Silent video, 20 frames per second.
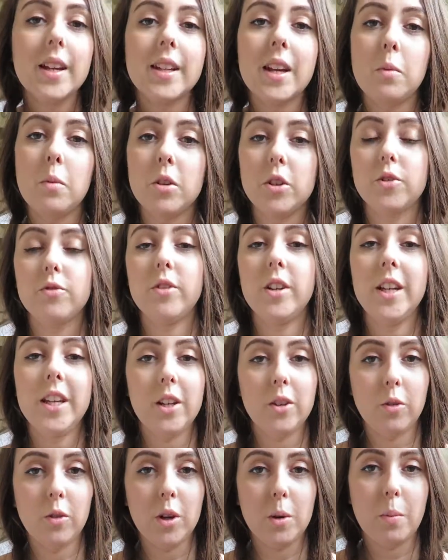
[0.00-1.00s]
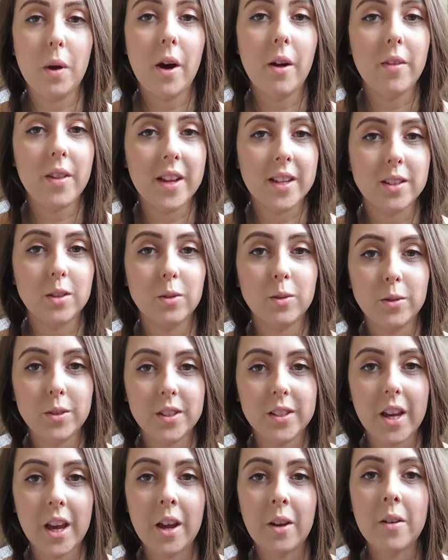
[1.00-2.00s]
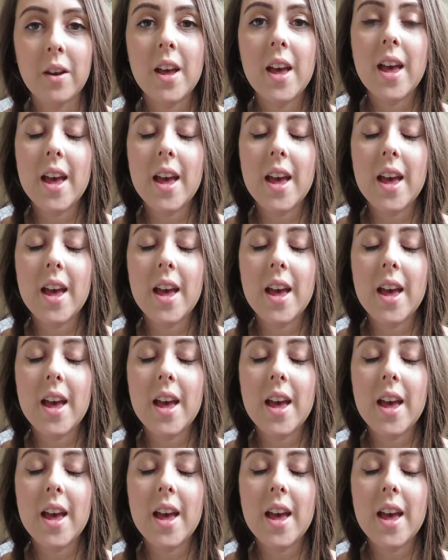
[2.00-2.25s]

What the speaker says: Now what's really cool about this also